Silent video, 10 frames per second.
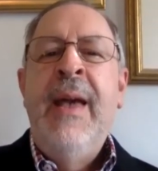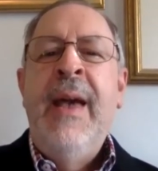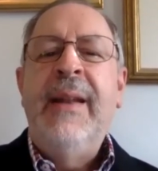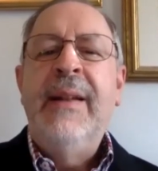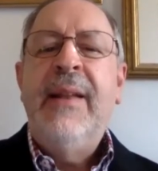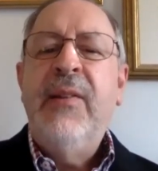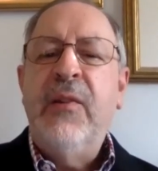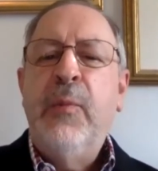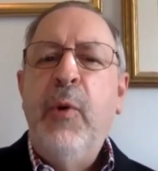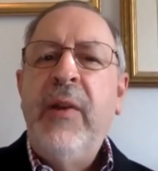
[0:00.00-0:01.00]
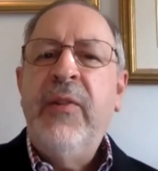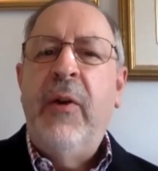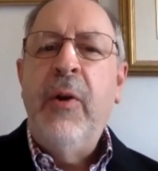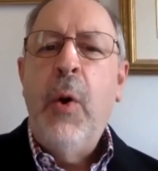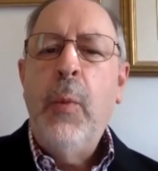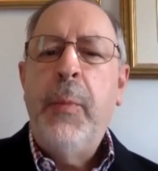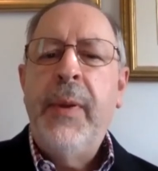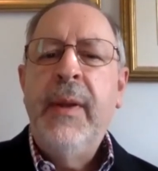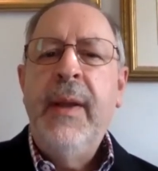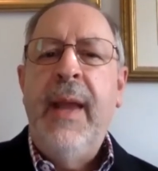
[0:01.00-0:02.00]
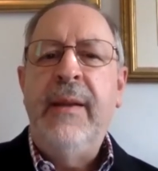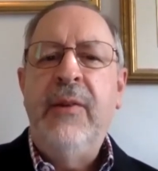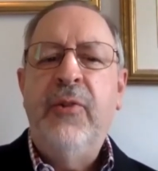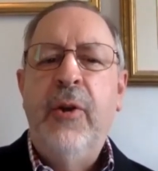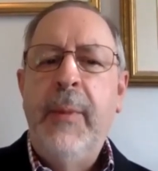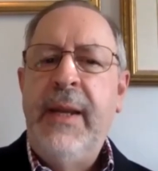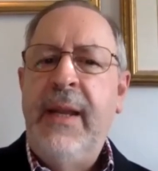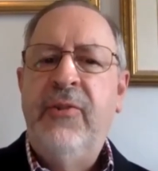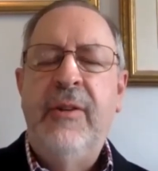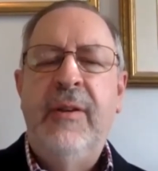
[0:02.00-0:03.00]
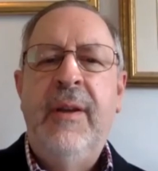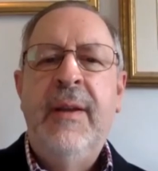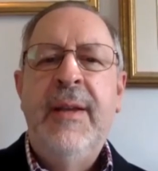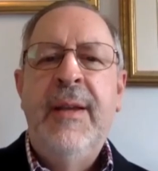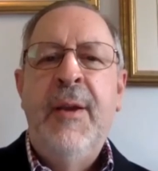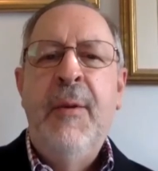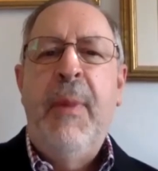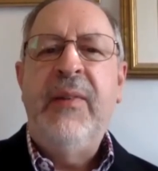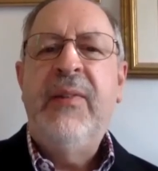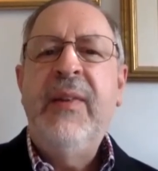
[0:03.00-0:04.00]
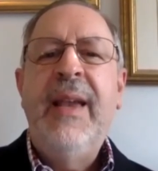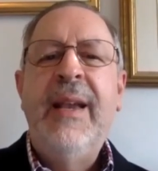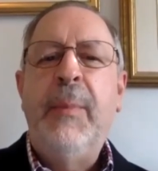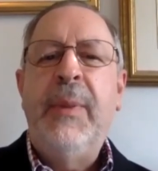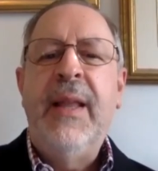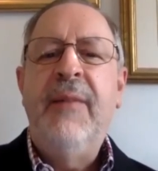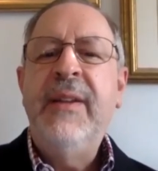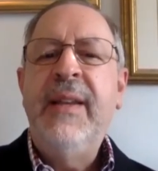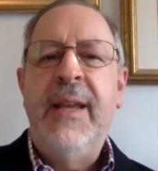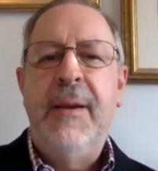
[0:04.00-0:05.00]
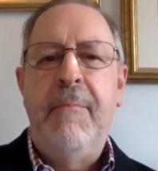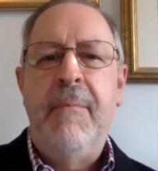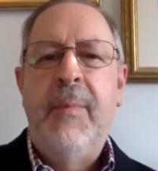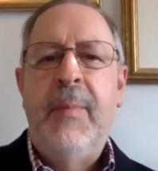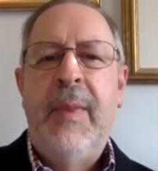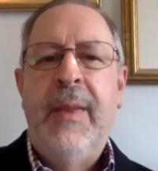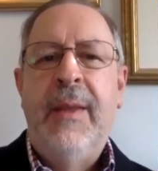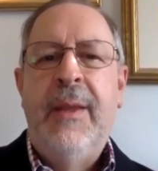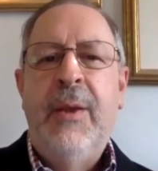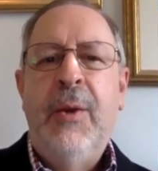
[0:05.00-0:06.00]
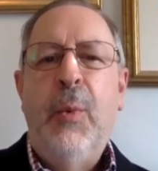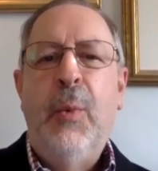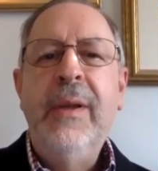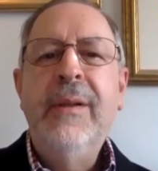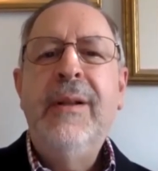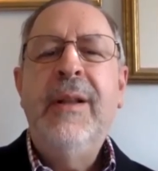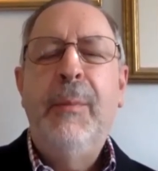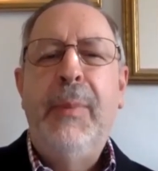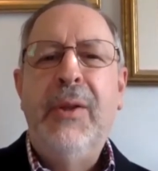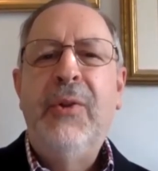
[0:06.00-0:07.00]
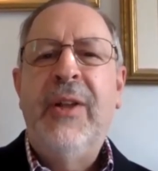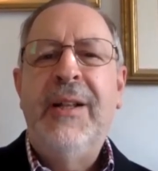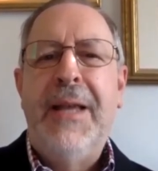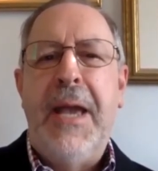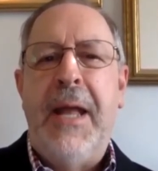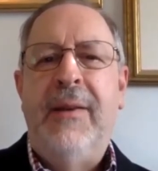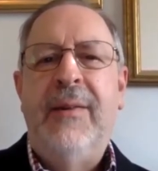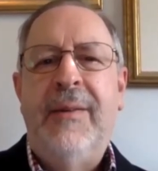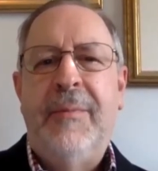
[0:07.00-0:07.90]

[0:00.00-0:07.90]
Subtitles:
And let's express our hope and determination by singing a beloved hymn, We'll Build a Land.